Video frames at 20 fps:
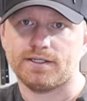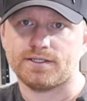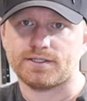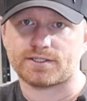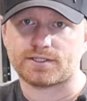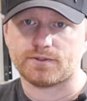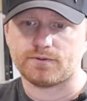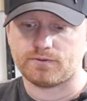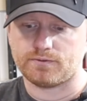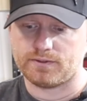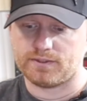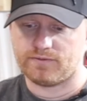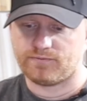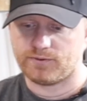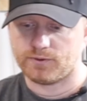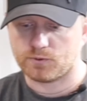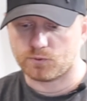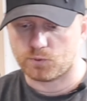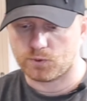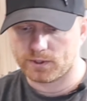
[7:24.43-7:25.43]
So if
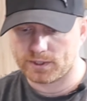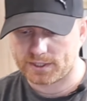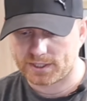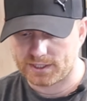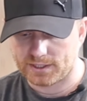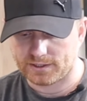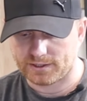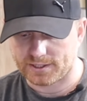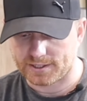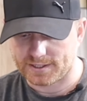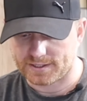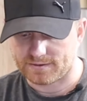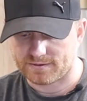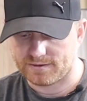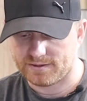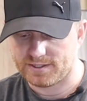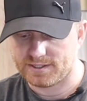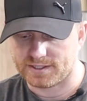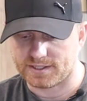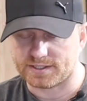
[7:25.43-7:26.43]
you're working like
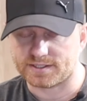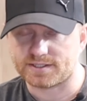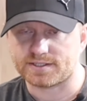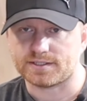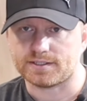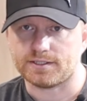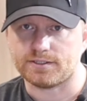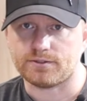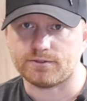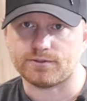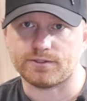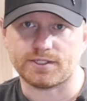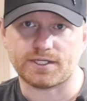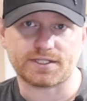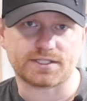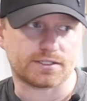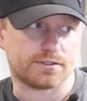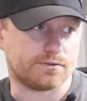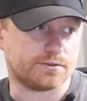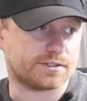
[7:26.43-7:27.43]
this and your
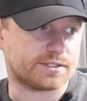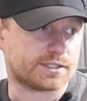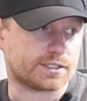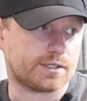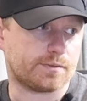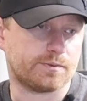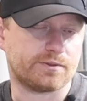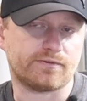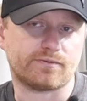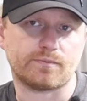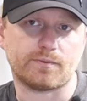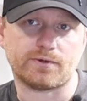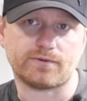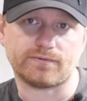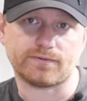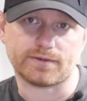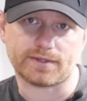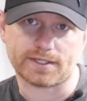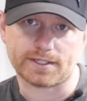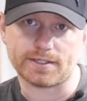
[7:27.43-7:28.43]
dust hose is coming from
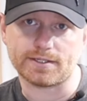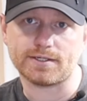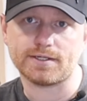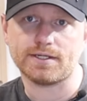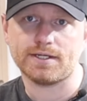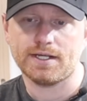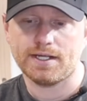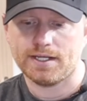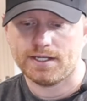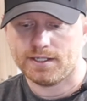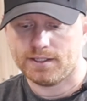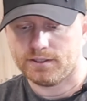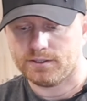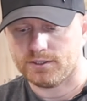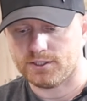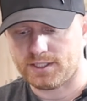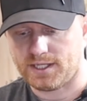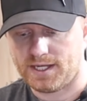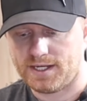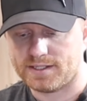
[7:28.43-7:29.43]
over there,
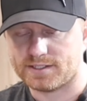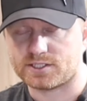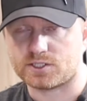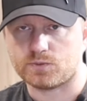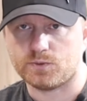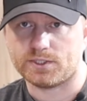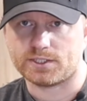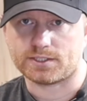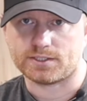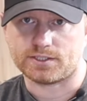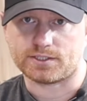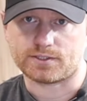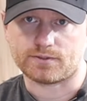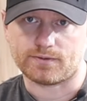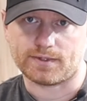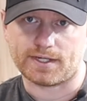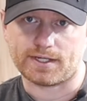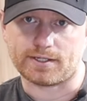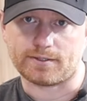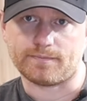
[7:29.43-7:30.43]
you can't switch this
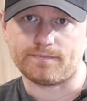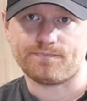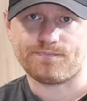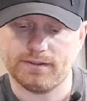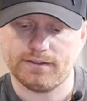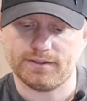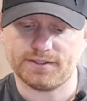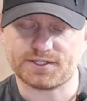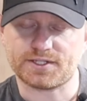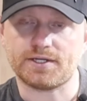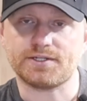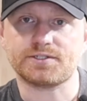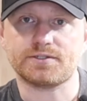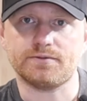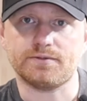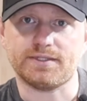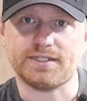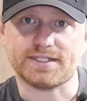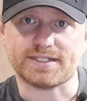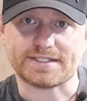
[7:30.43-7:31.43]
around. This
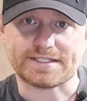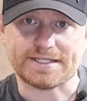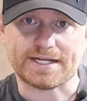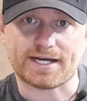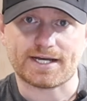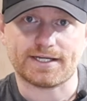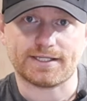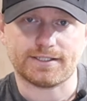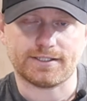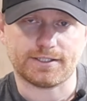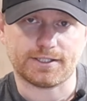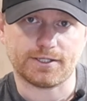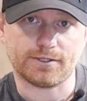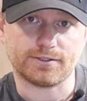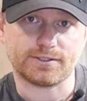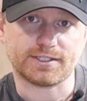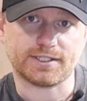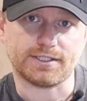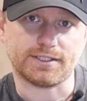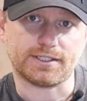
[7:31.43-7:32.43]
also is not an
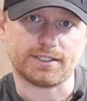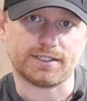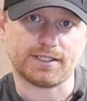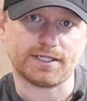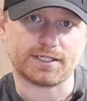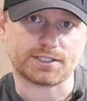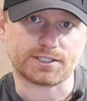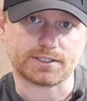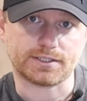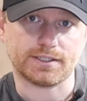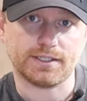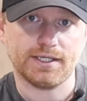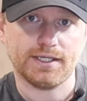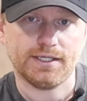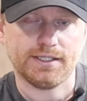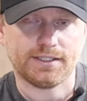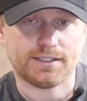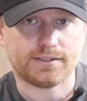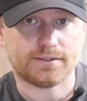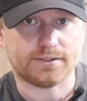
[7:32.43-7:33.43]
airtight connection.
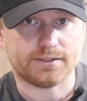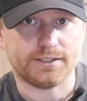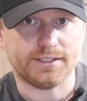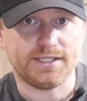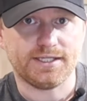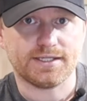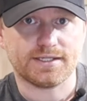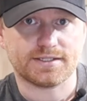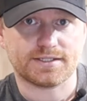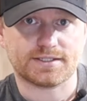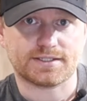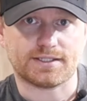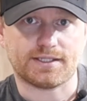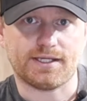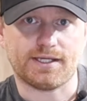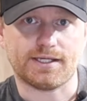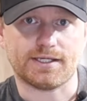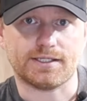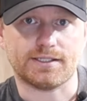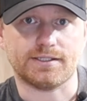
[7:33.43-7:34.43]
It leaks
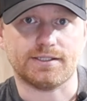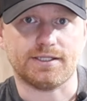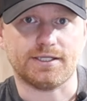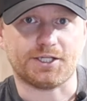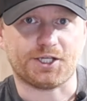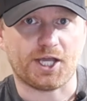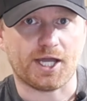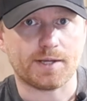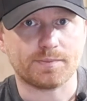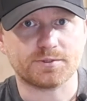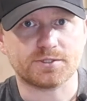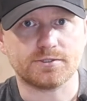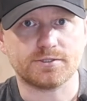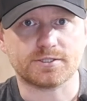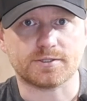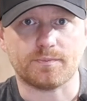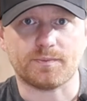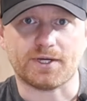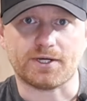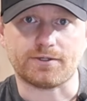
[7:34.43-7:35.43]
and it captures
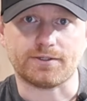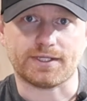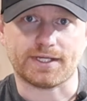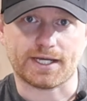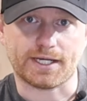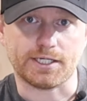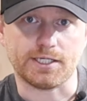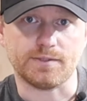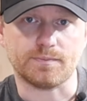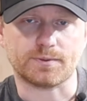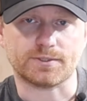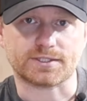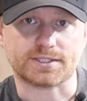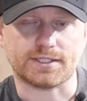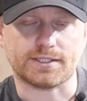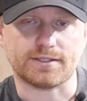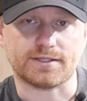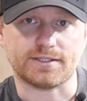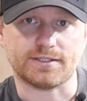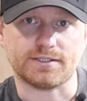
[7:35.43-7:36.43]
about
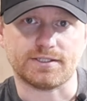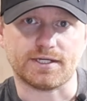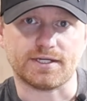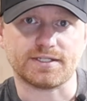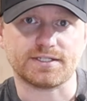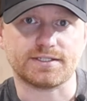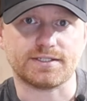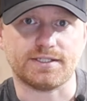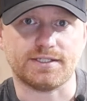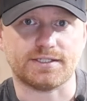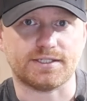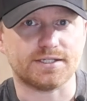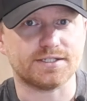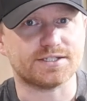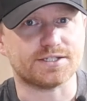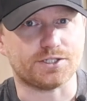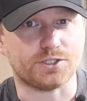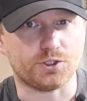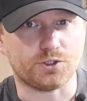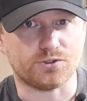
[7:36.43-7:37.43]
90% of the dust. It
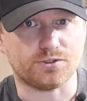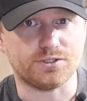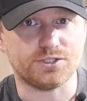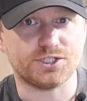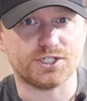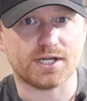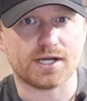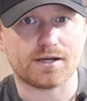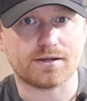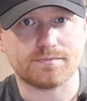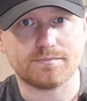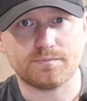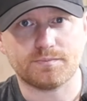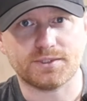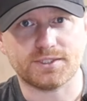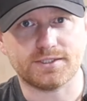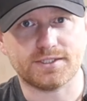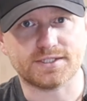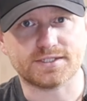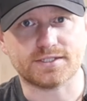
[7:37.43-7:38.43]
does a good job,
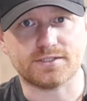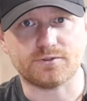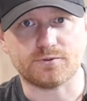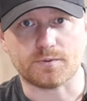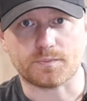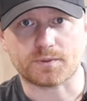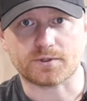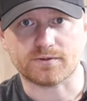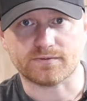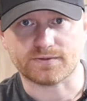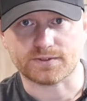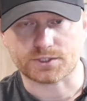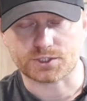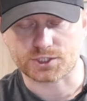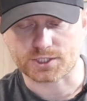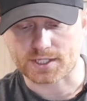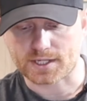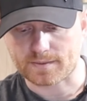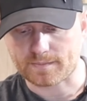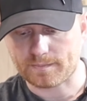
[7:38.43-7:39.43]
but it doesn't do a perfect
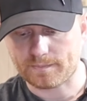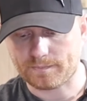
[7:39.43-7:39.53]
job.